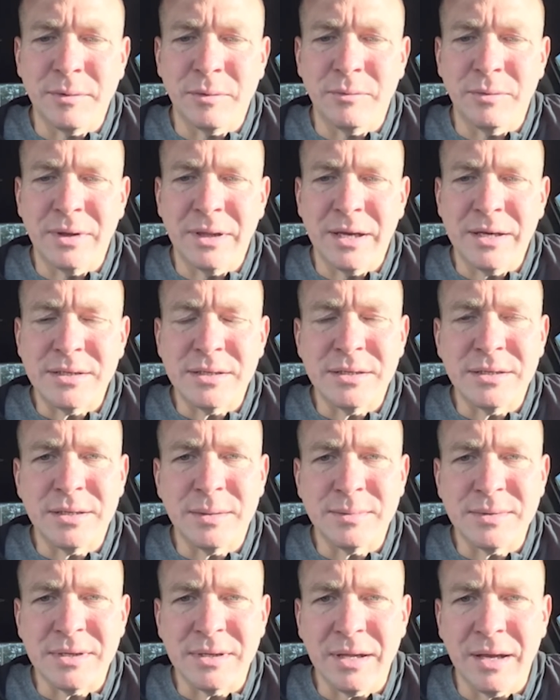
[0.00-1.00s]

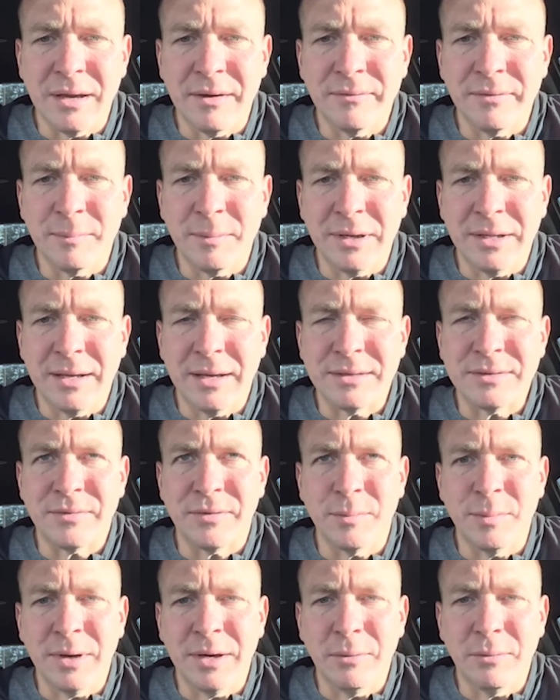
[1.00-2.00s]
relationships in life I mean that's
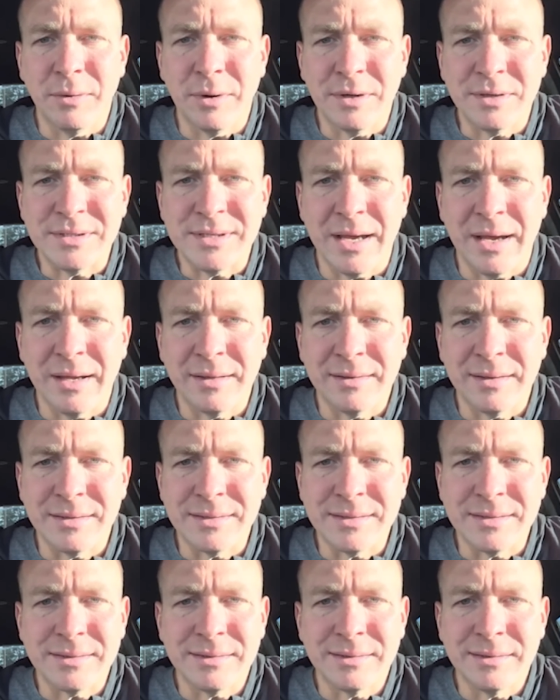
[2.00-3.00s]
for me where it's at
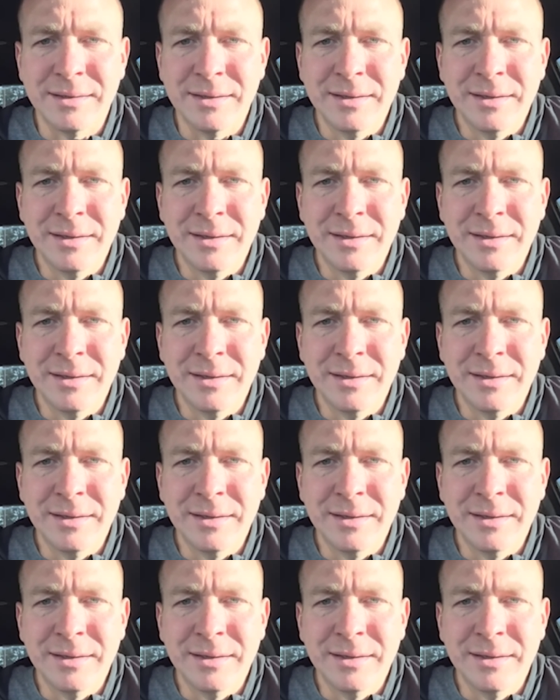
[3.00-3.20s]
that's